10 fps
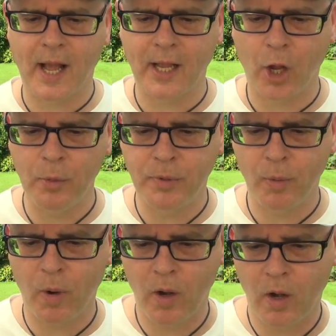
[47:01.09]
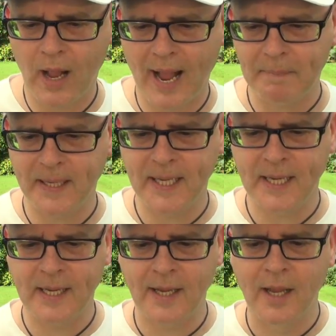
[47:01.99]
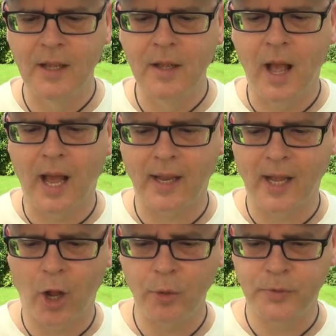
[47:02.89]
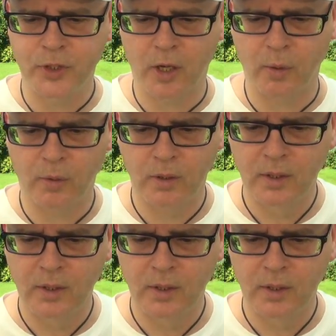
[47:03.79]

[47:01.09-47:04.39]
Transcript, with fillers: I hope you are happy, and I hope so.